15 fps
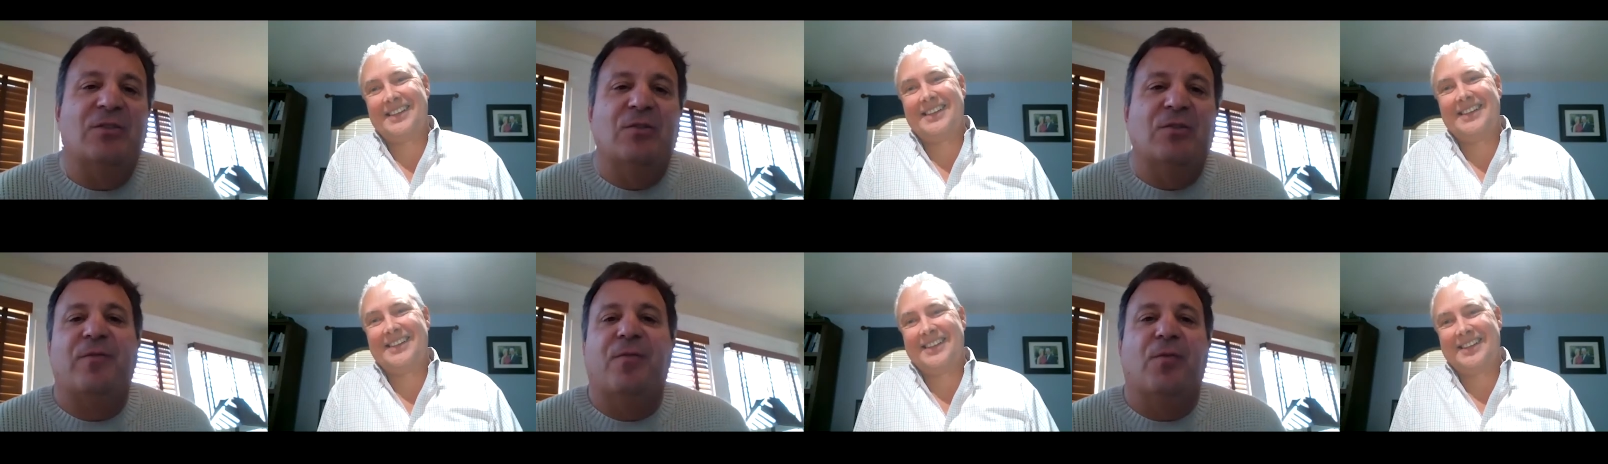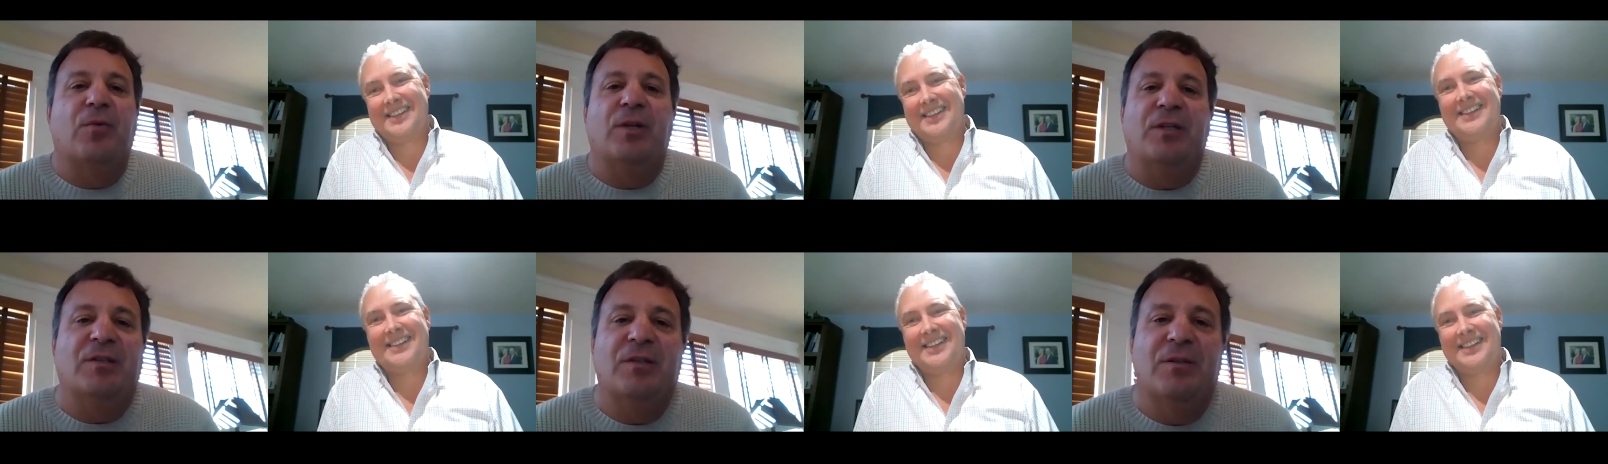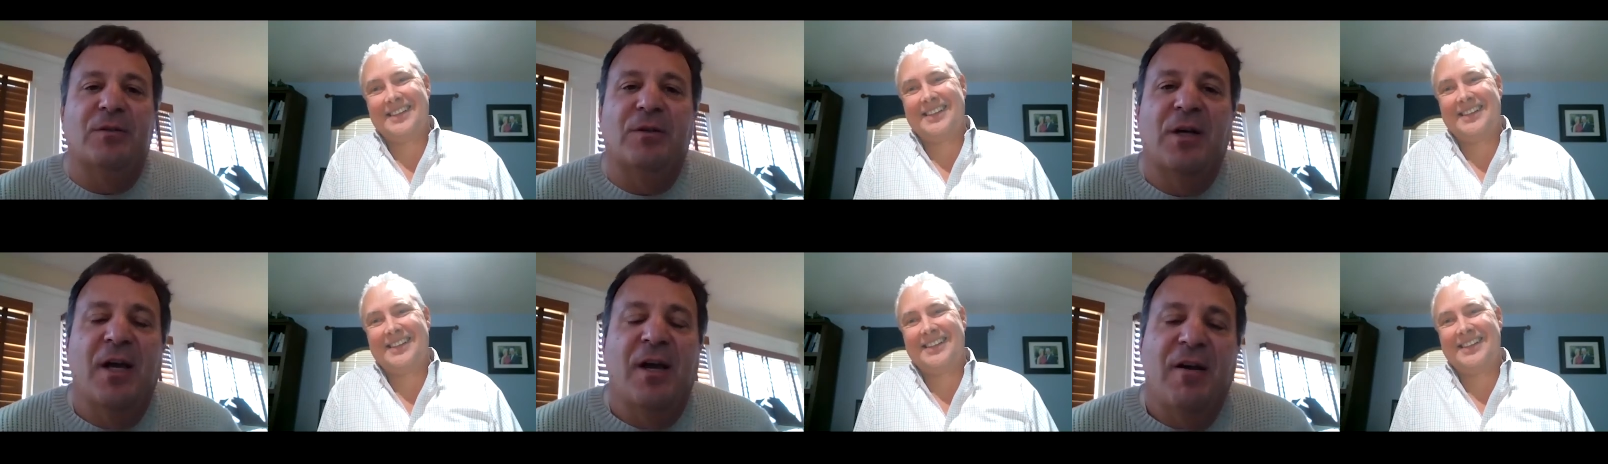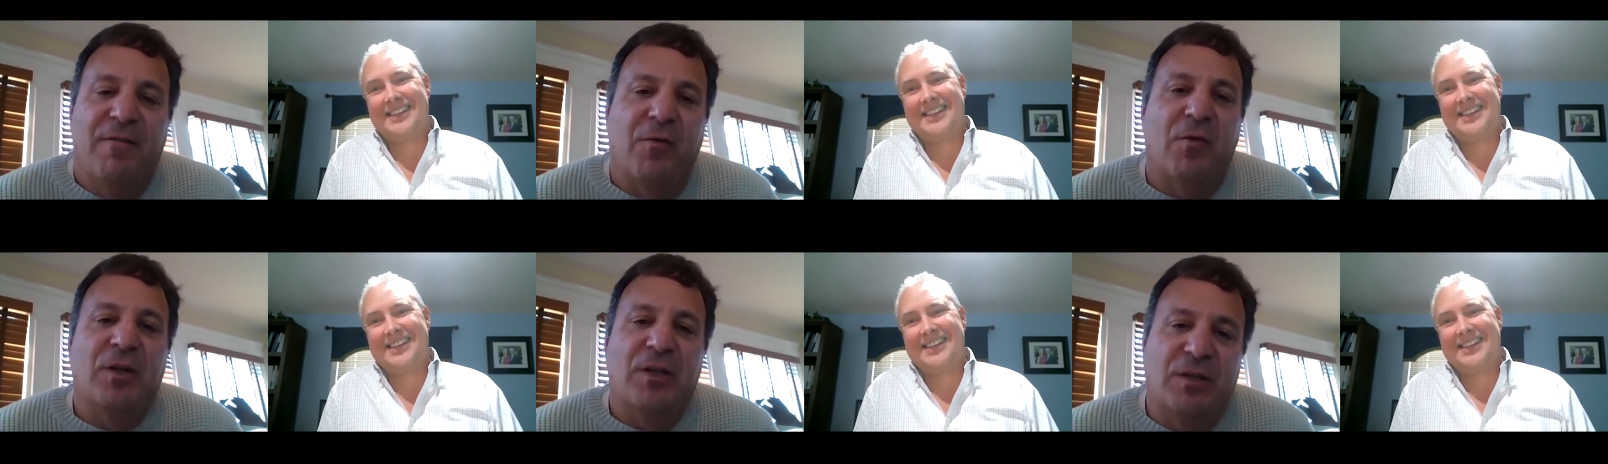Speaker 1: you 42.
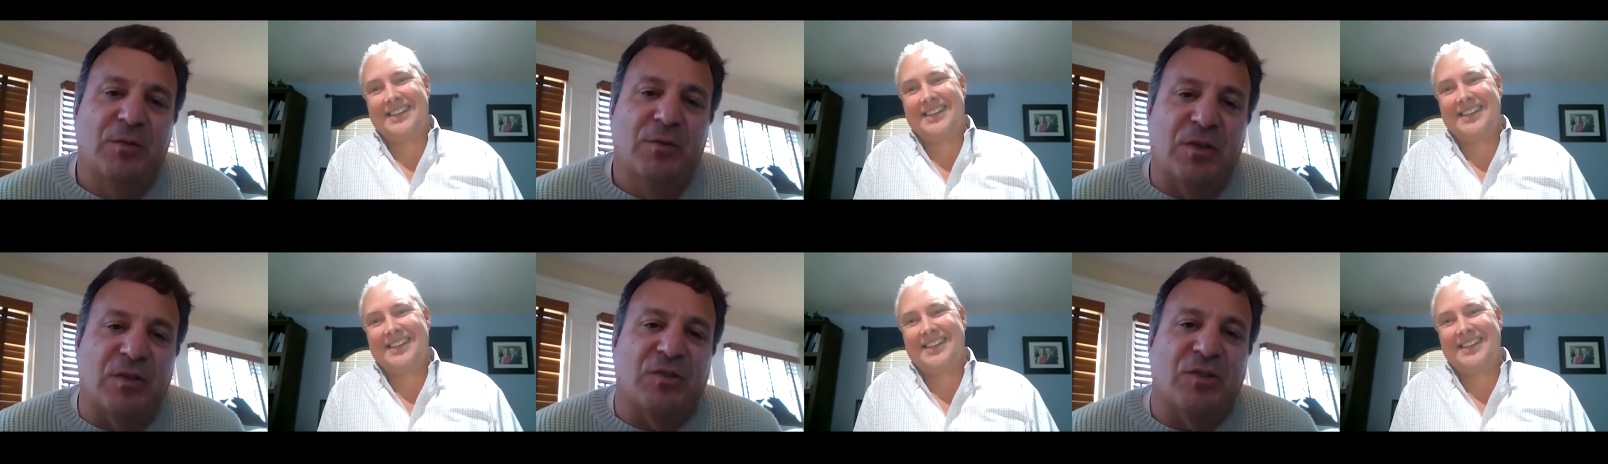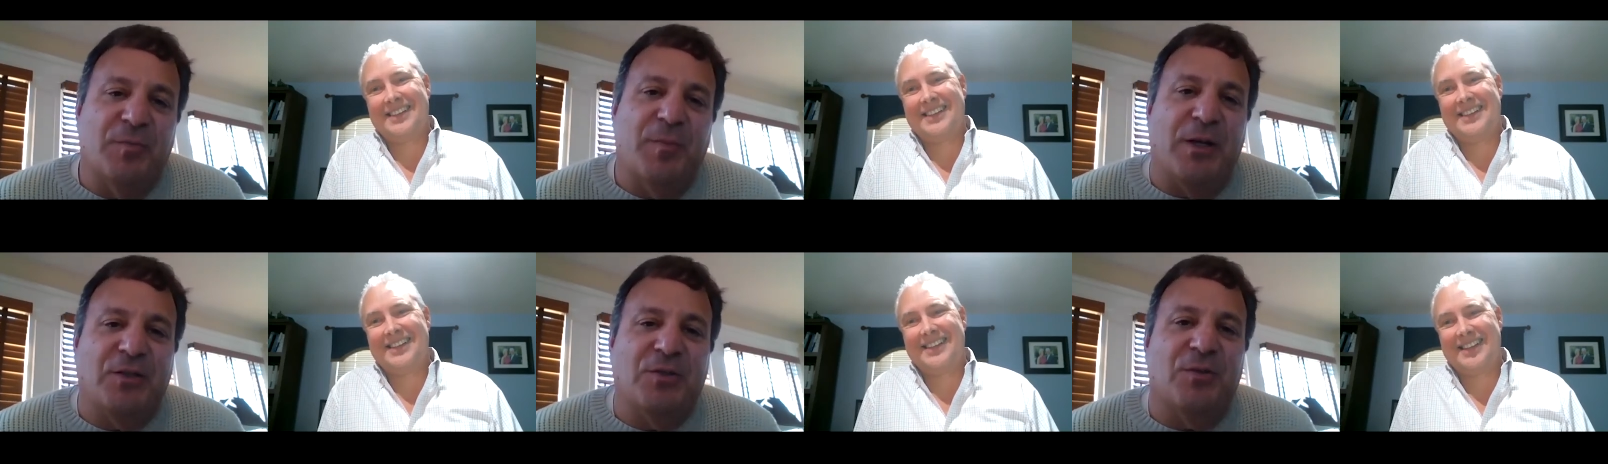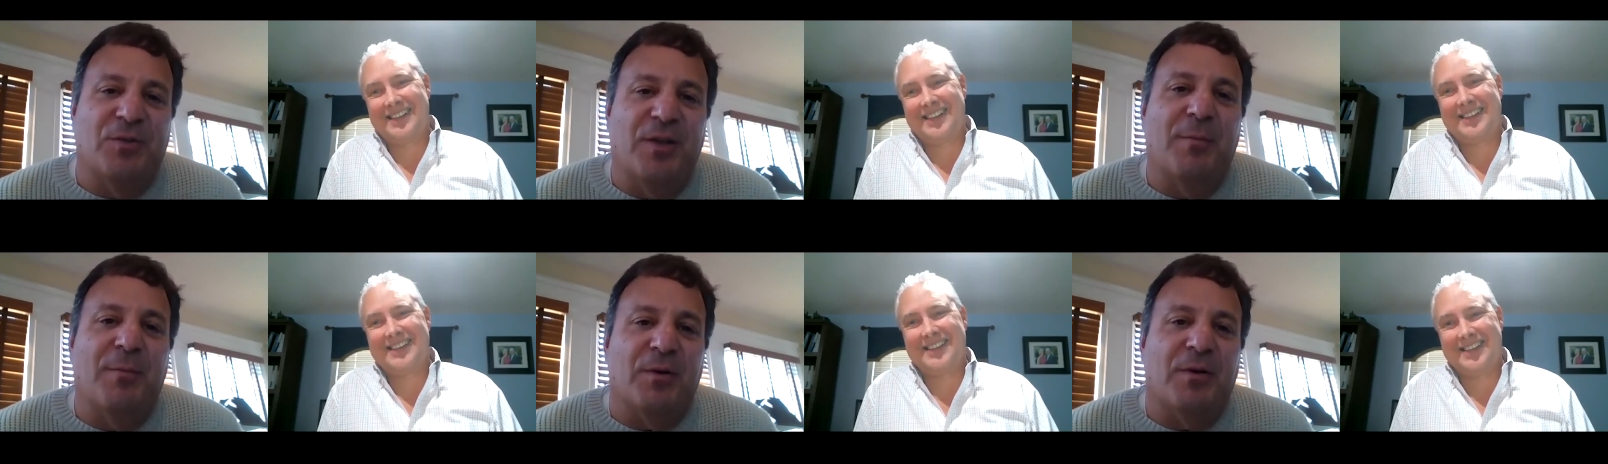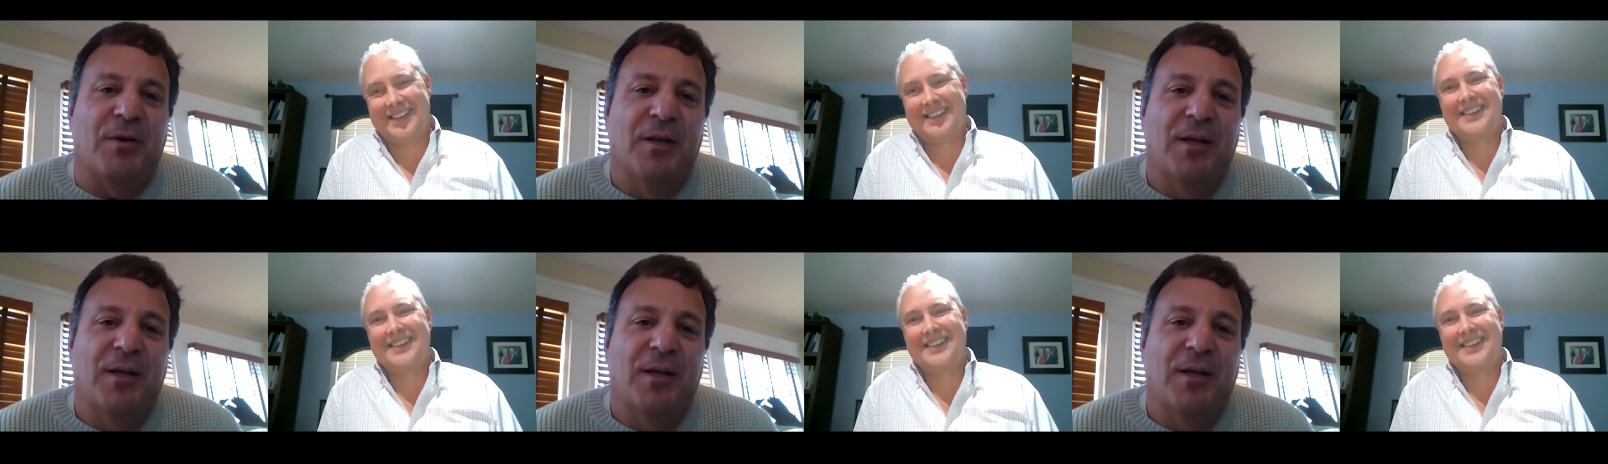42 is a special number.